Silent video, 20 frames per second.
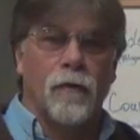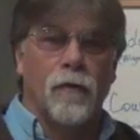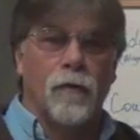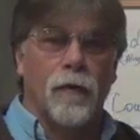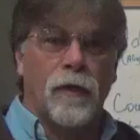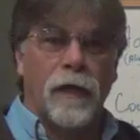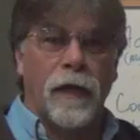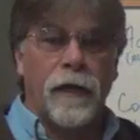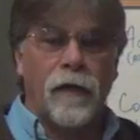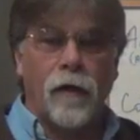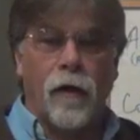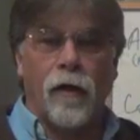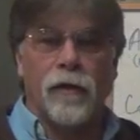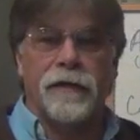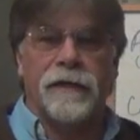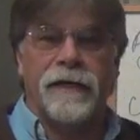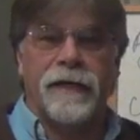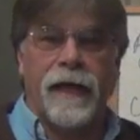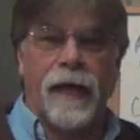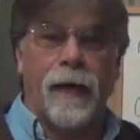What I call
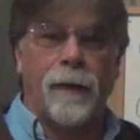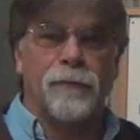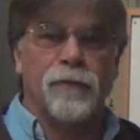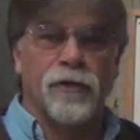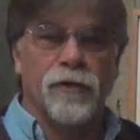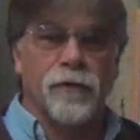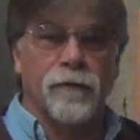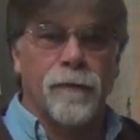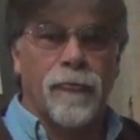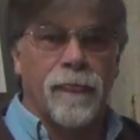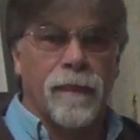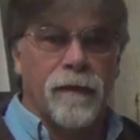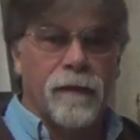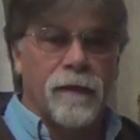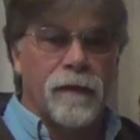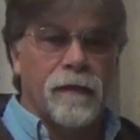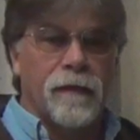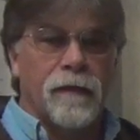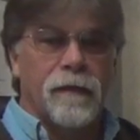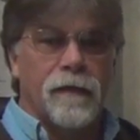an adapter
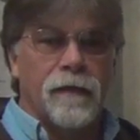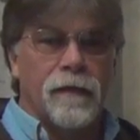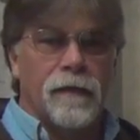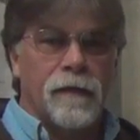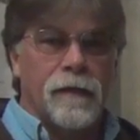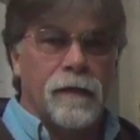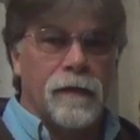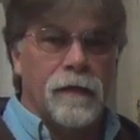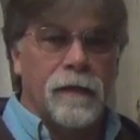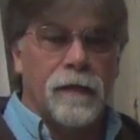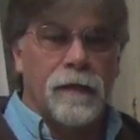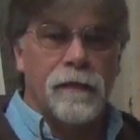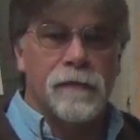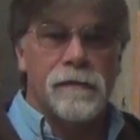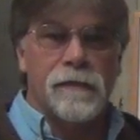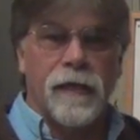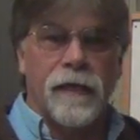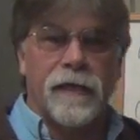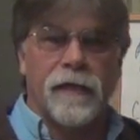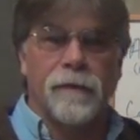
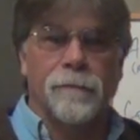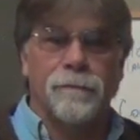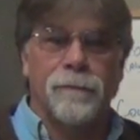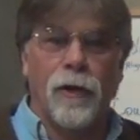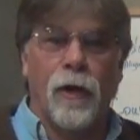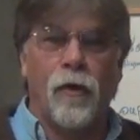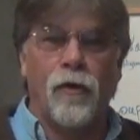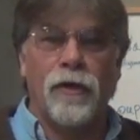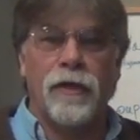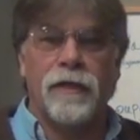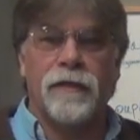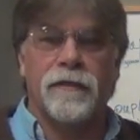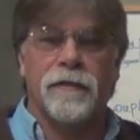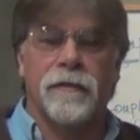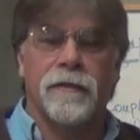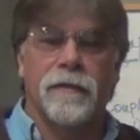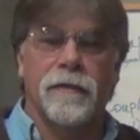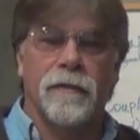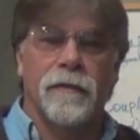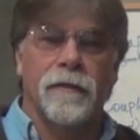is a component
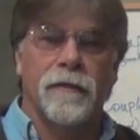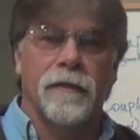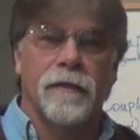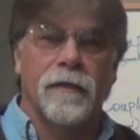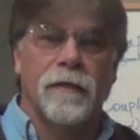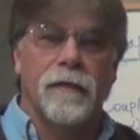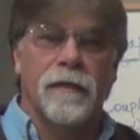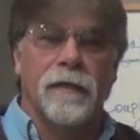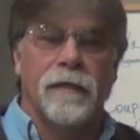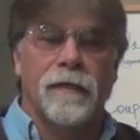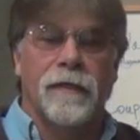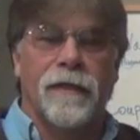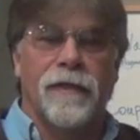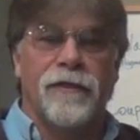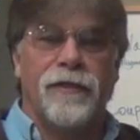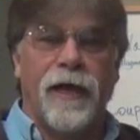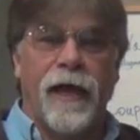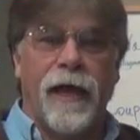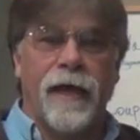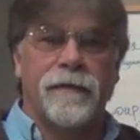
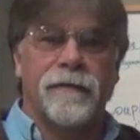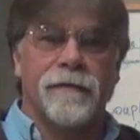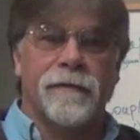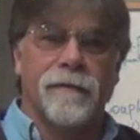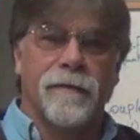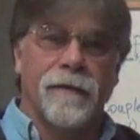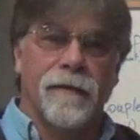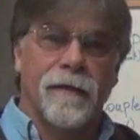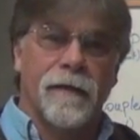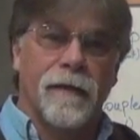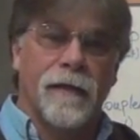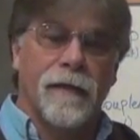that